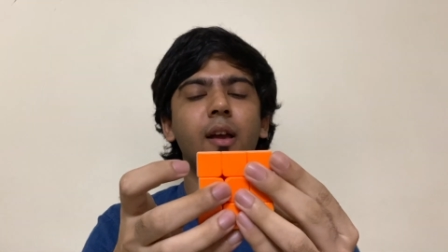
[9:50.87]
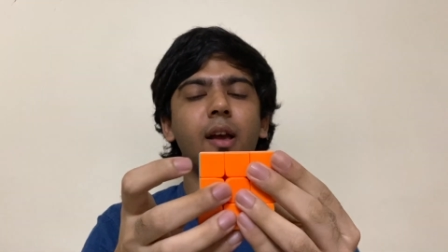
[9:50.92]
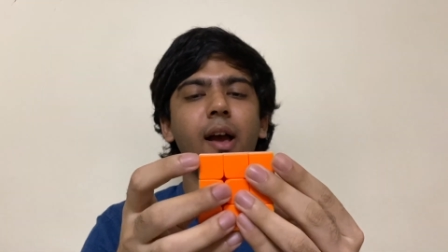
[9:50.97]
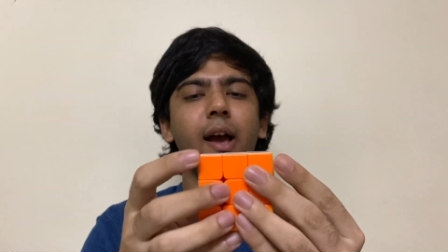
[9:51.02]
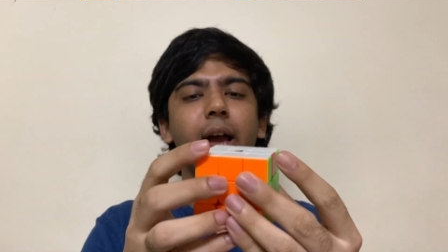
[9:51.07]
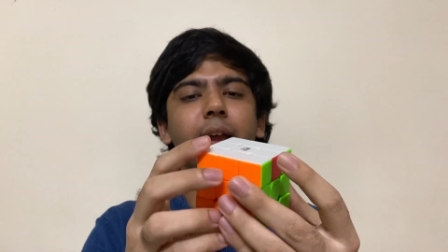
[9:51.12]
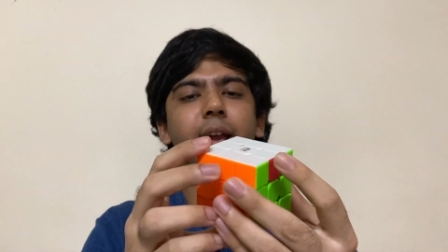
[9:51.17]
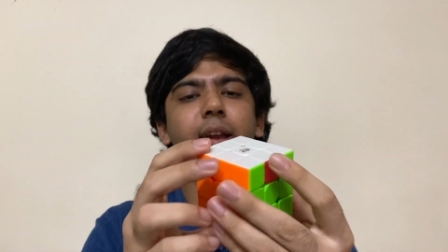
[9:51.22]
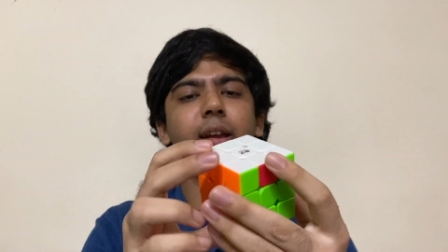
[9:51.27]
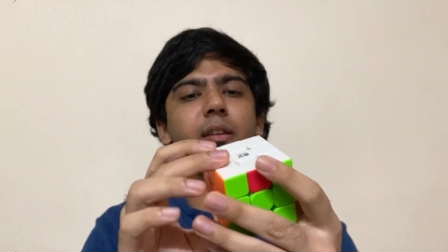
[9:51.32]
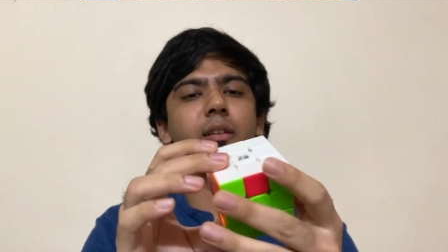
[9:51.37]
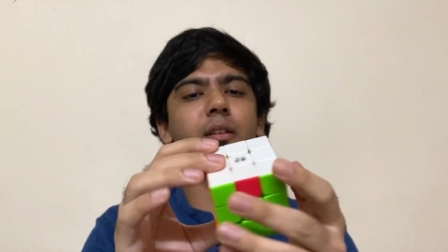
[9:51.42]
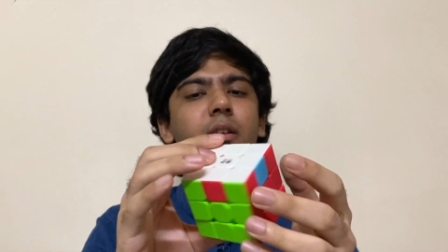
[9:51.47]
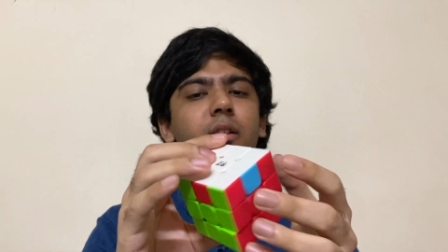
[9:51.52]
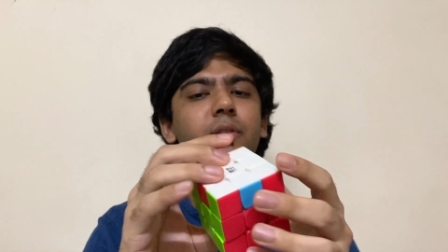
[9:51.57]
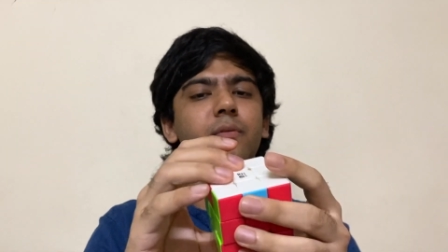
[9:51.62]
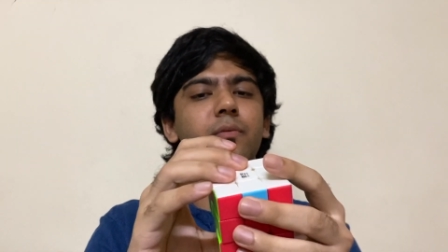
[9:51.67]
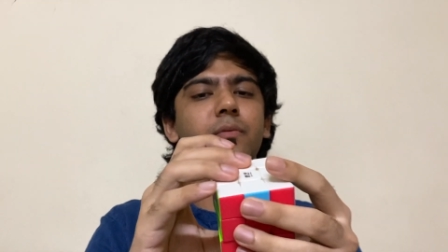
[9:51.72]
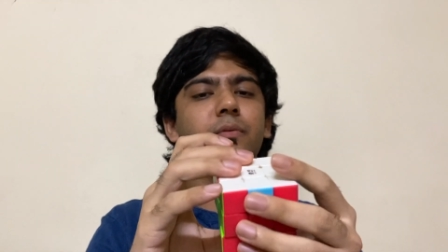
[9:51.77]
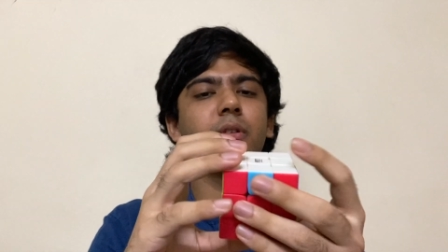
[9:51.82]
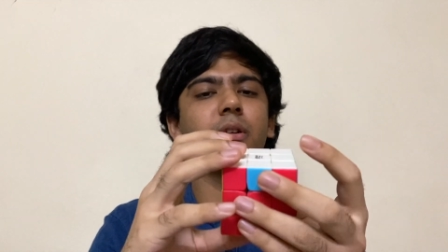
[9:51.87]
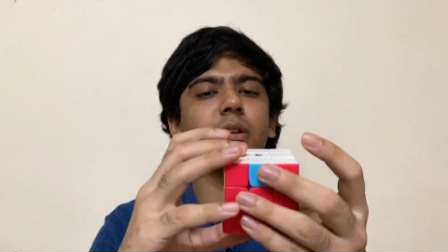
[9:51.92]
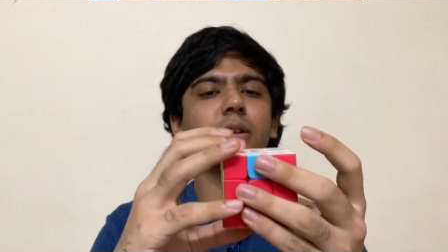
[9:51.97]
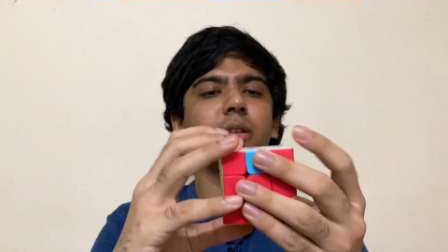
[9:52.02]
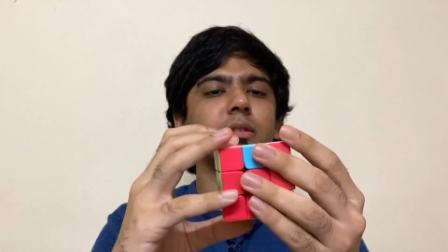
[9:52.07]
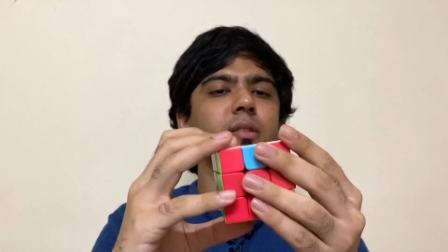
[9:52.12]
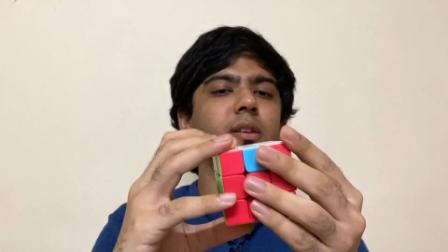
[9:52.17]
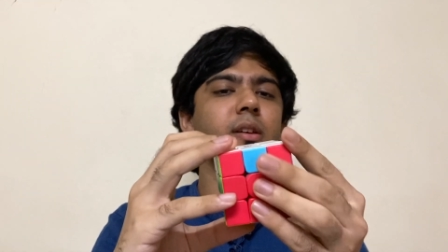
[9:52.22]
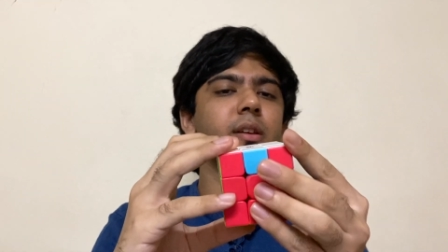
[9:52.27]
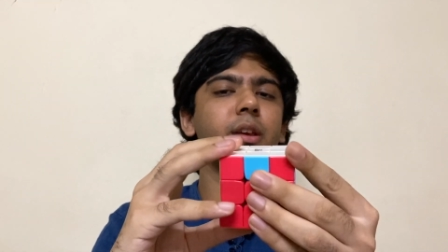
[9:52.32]
I can
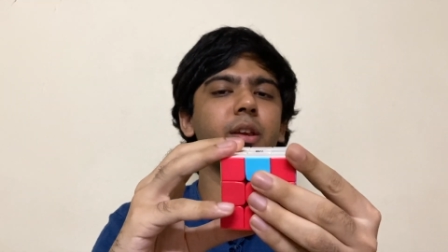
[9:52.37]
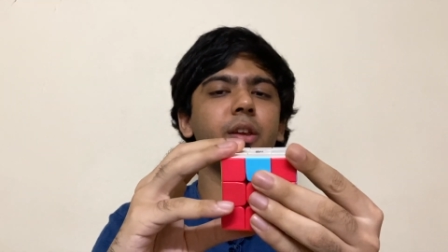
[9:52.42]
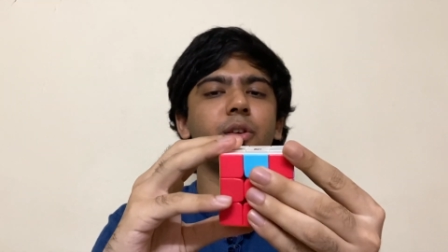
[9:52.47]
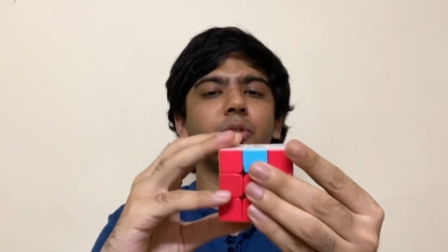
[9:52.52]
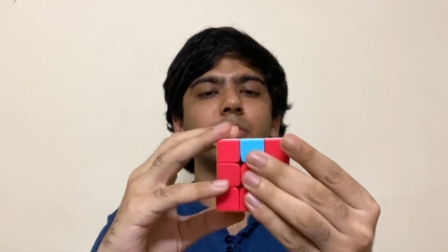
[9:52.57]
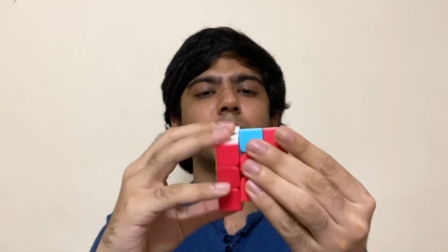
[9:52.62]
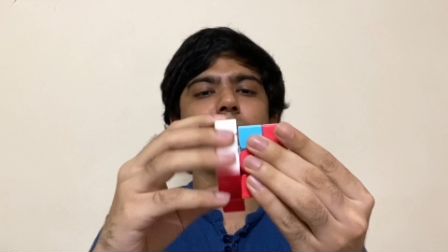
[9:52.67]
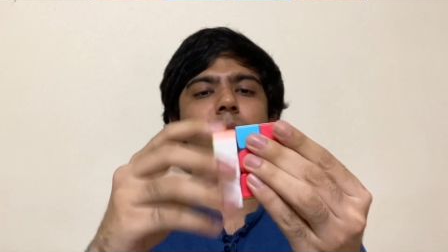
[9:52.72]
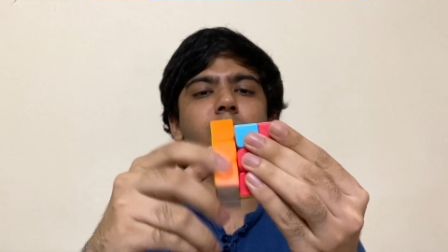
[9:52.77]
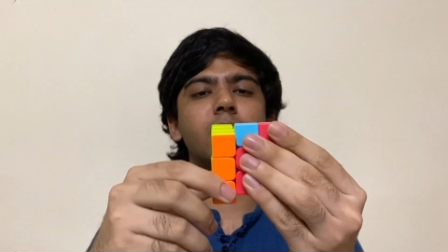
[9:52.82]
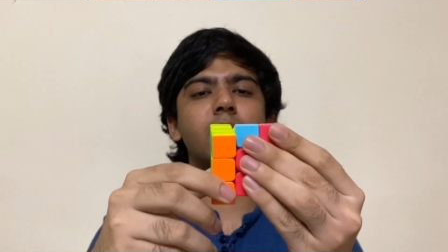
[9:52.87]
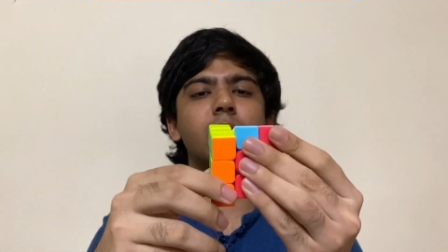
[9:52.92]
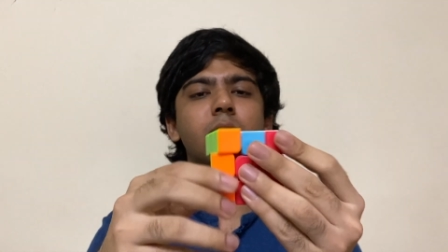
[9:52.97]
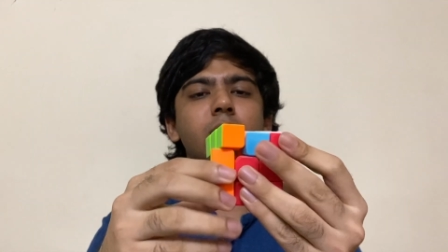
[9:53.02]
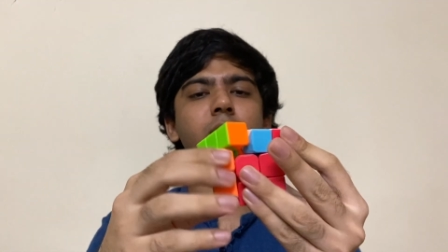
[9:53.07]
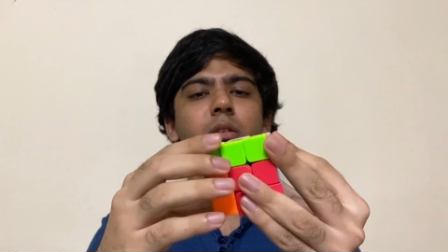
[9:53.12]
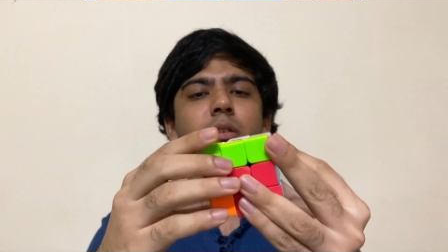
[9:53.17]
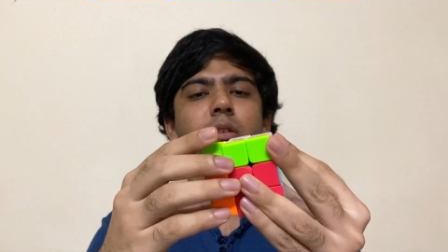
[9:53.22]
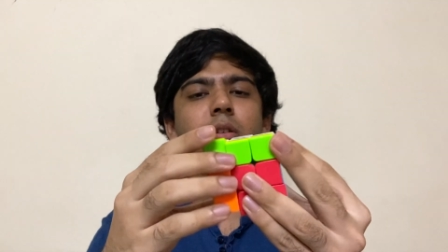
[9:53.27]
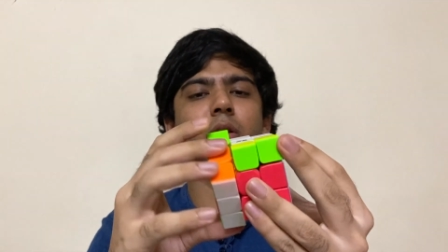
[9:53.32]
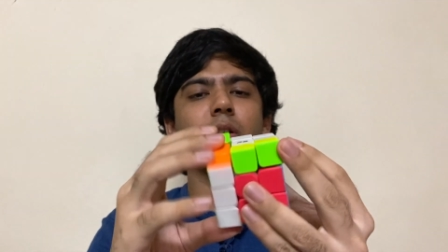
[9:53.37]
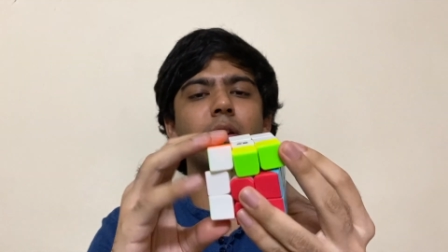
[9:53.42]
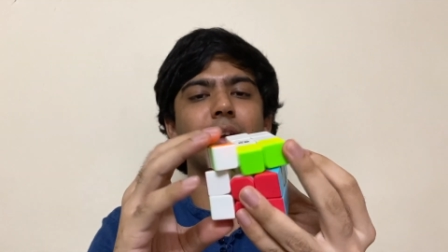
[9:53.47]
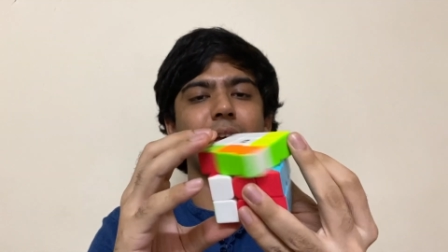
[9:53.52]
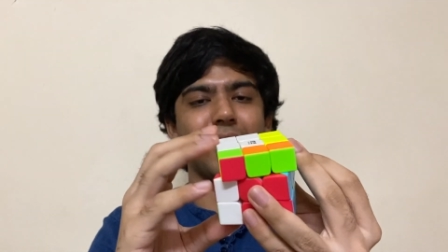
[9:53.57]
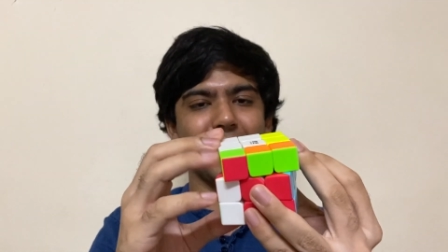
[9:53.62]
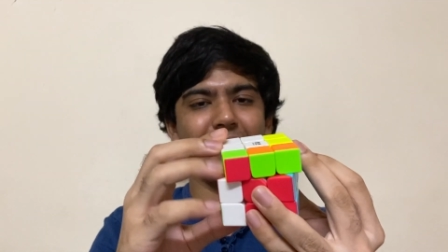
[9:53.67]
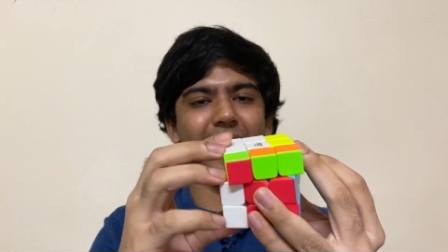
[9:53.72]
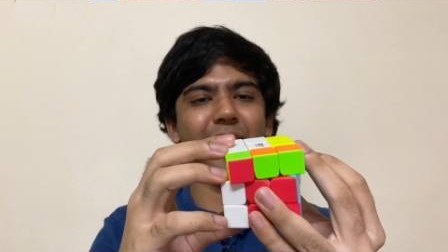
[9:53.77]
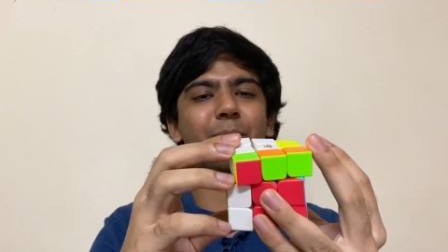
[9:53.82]
convert the cube
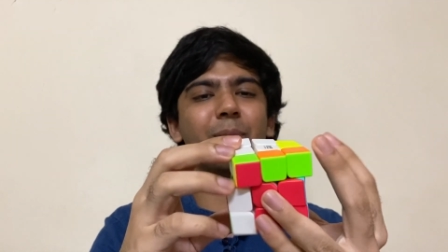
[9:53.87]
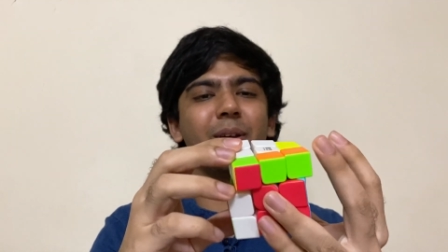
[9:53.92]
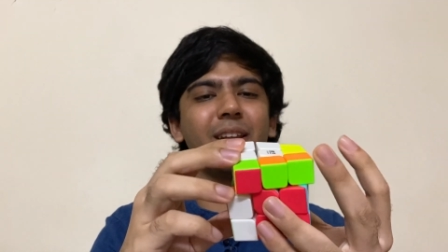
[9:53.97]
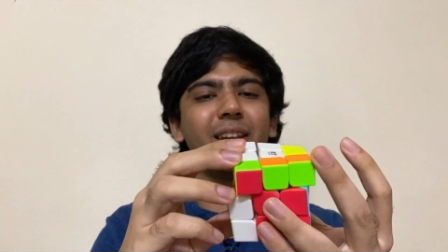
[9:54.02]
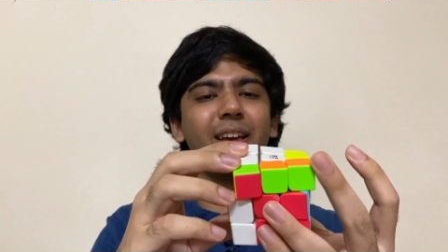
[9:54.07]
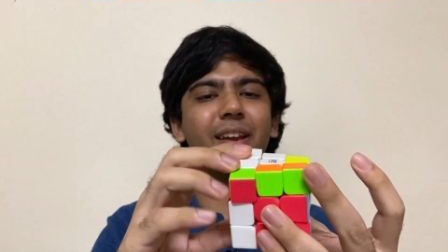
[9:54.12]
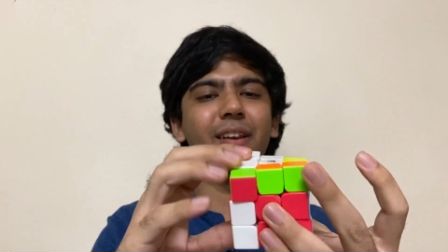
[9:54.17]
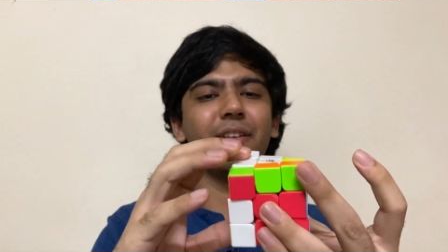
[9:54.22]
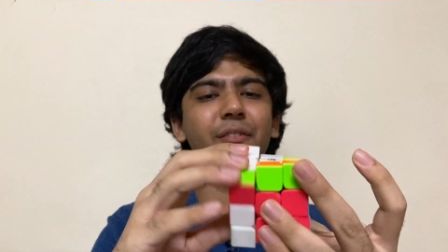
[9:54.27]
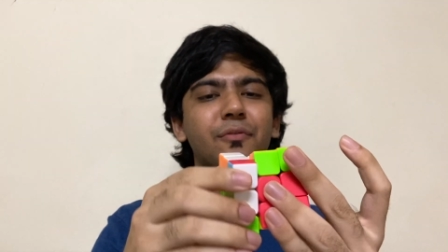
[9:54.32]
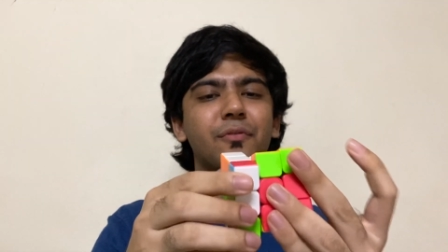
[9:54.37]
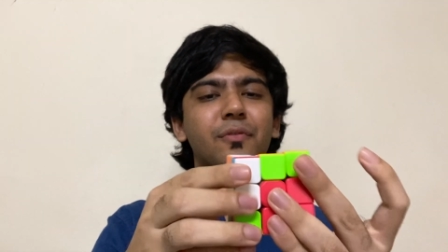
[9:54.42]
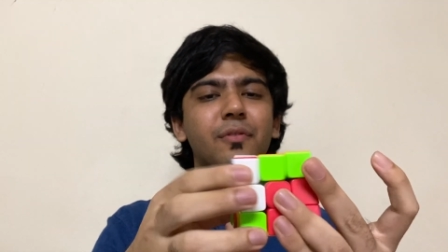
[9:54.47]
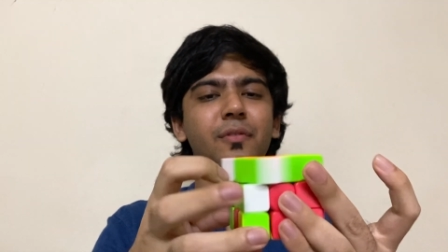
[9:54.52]
and my life